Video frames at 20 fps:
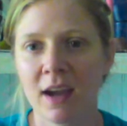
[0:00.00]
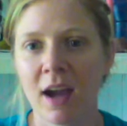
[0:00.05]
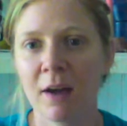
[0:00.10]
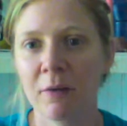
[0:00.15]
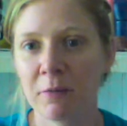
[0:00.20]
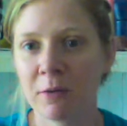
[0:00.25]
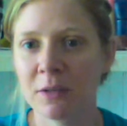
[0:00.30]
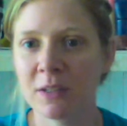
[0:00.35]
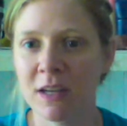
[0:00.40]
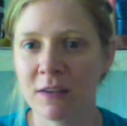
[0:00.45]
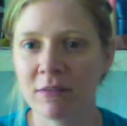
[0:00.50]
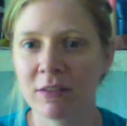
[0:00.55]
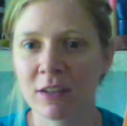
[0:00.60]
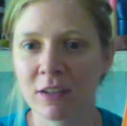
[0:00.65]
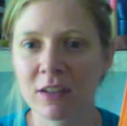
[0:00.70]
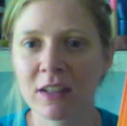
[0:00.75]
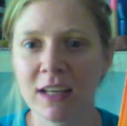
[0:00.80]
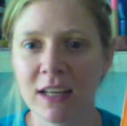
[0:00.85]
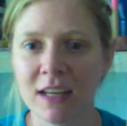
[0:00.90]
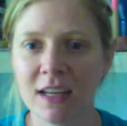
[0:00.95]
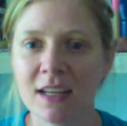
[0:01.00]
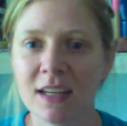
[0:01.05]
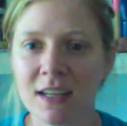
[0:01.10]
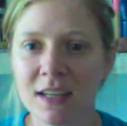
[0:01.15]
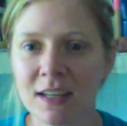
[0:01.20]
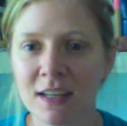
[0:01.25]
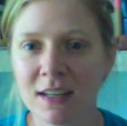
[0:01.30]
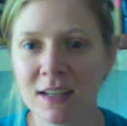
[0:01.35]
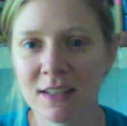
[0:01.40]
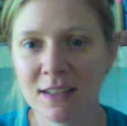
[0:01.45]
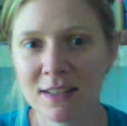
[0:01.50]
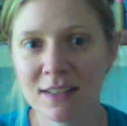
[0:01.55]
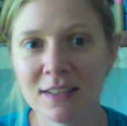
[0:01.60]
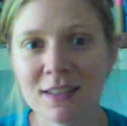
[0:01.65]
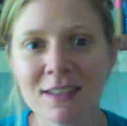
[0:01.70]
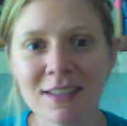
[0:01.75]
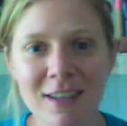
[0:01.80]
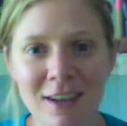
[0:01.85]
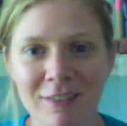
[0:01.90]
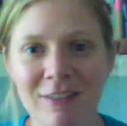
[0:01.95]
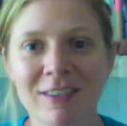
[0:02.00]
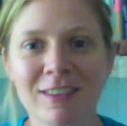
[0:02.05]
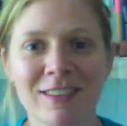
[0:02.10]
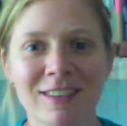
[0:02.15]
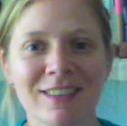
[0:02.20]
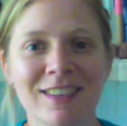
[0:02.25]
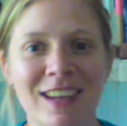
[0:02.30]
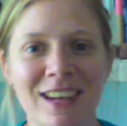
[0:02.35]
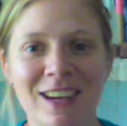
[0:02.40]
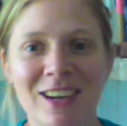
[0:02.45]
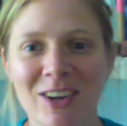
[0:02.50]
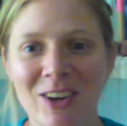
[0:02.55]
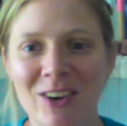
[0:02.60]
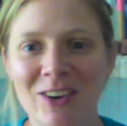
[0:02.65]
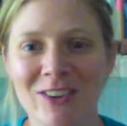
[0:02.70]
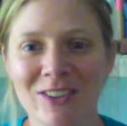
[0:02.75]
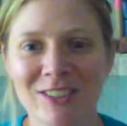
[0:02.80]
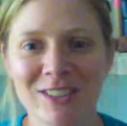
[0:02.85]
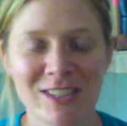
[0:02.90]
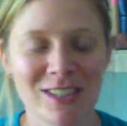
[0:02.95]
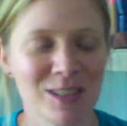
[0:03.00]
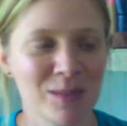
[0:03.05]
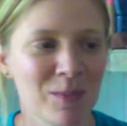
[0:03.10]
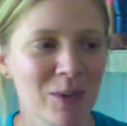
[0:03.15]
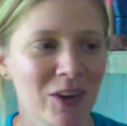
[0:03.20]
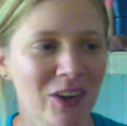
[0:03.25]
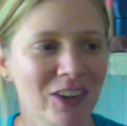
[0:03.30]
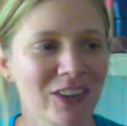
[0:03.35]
I would definitely encourage this book.